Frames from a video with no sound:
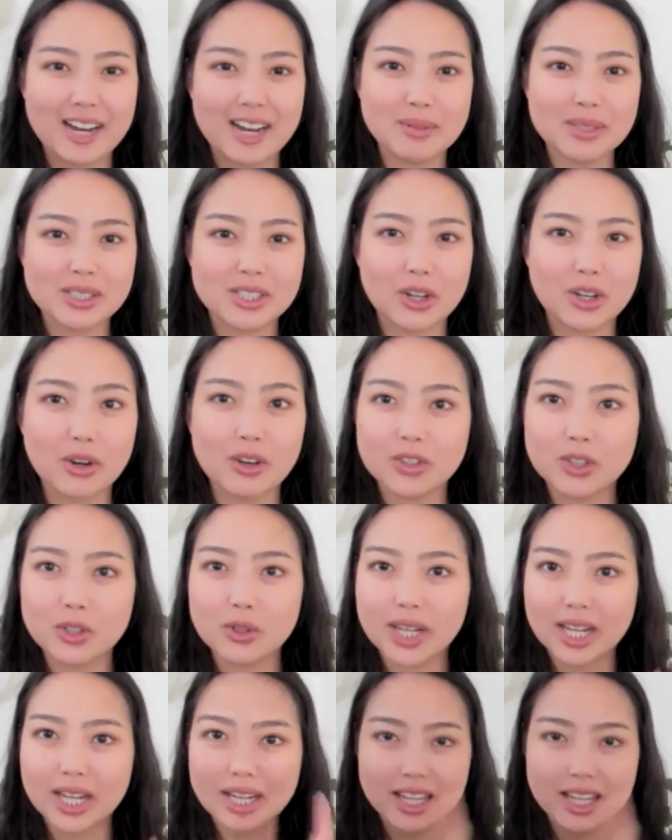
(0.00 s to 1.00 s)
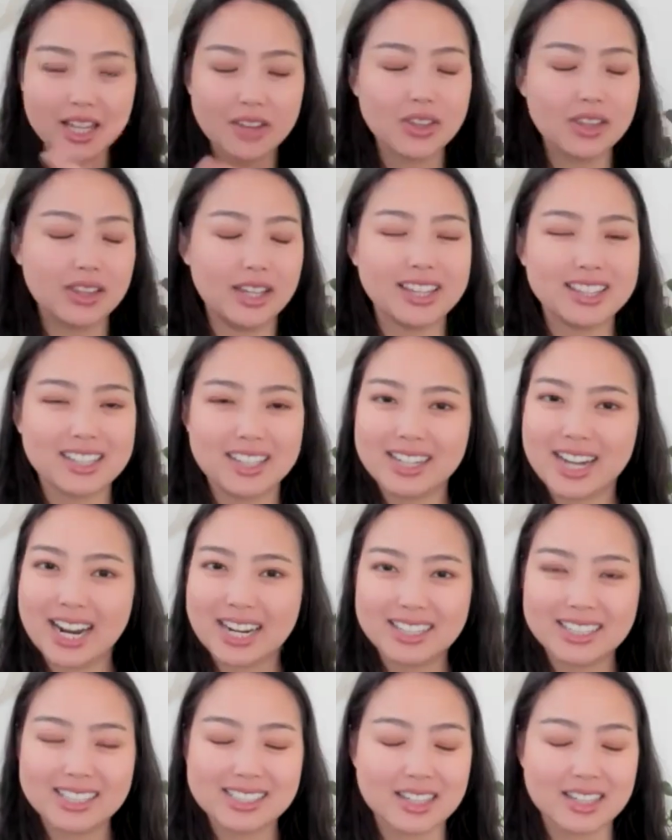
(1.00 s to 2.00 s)
So if you can click on the link that
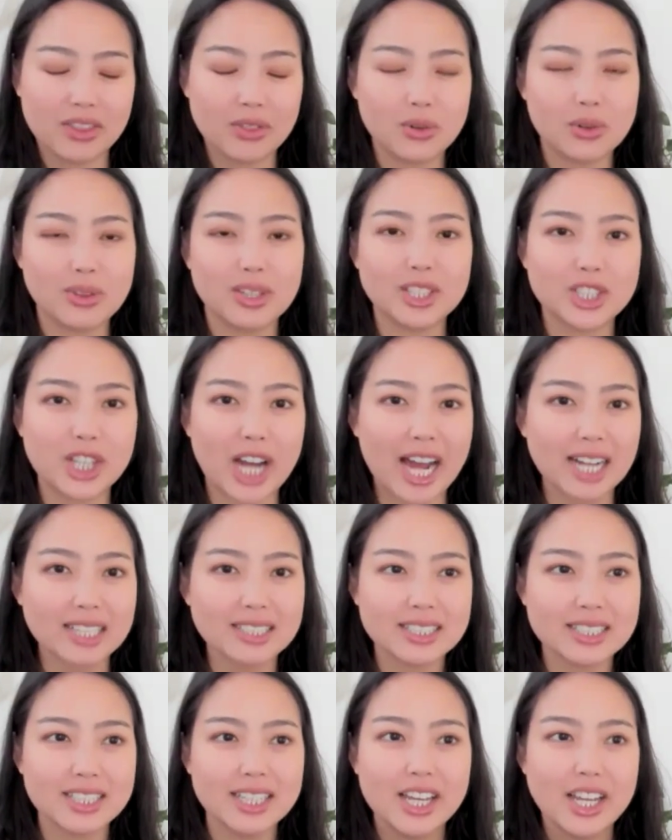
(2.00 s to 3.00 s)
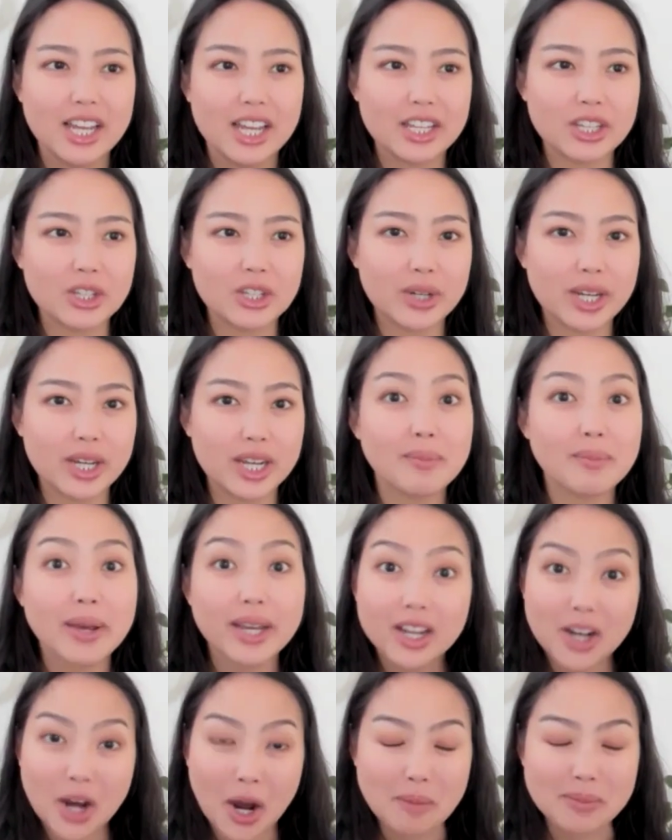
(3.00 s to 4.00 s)
Natalie sent through the chat, you can make a
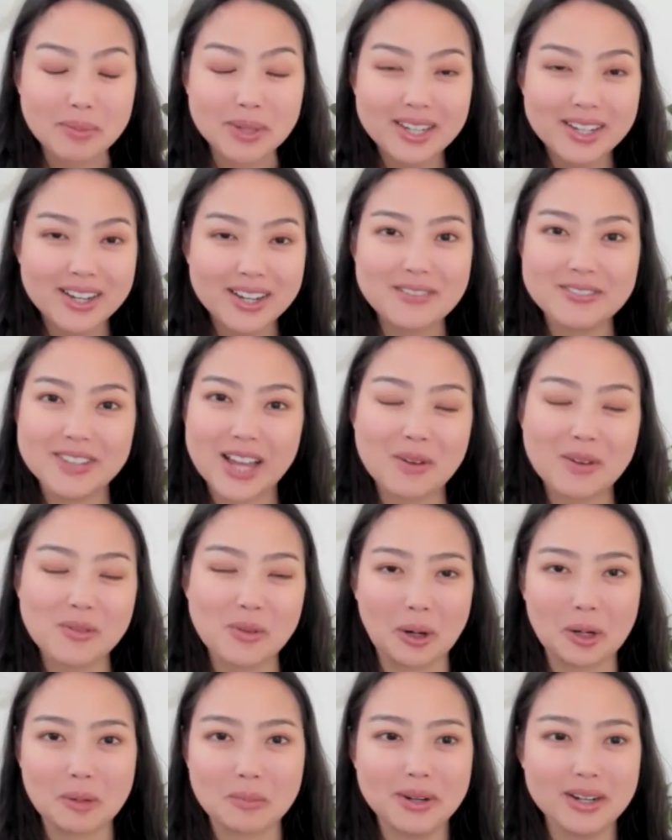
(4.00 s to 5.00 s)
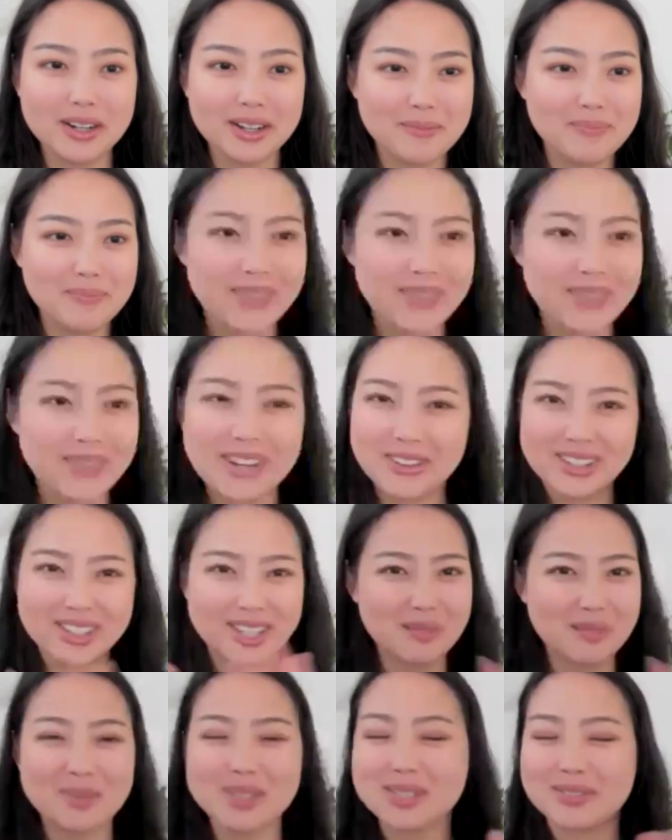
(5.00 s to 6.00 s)
copy of that workbook, and you can
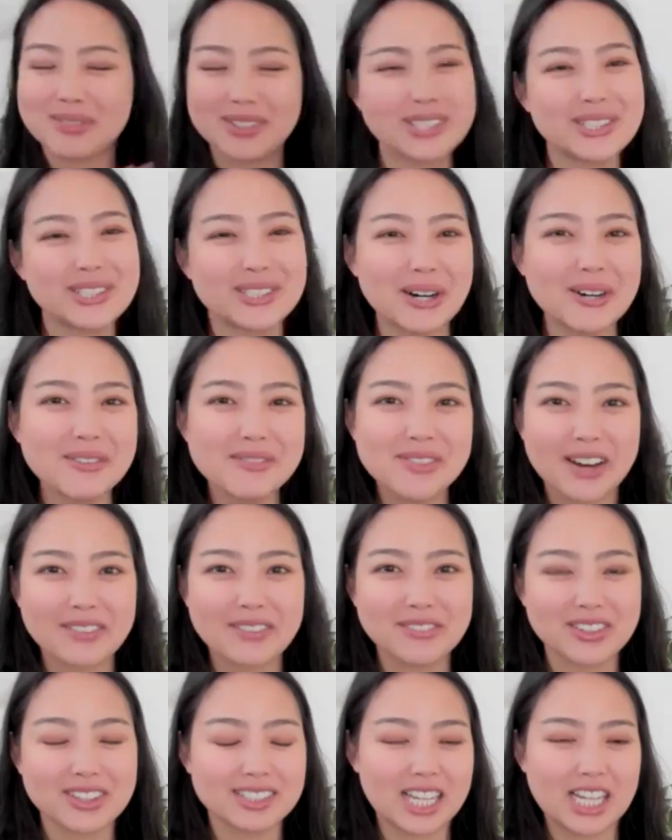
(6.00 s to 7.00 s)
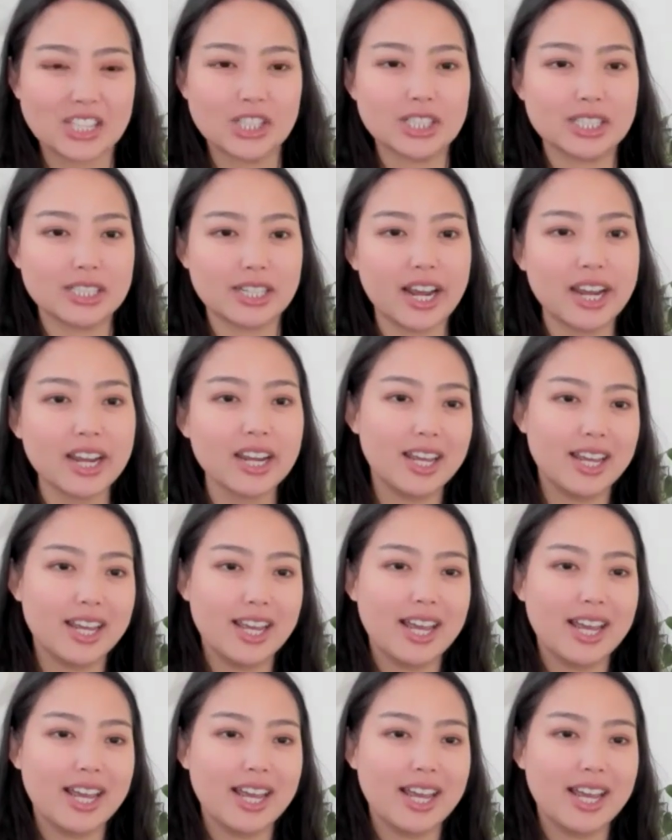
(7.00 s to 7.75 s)
keep this for yourself after the session today.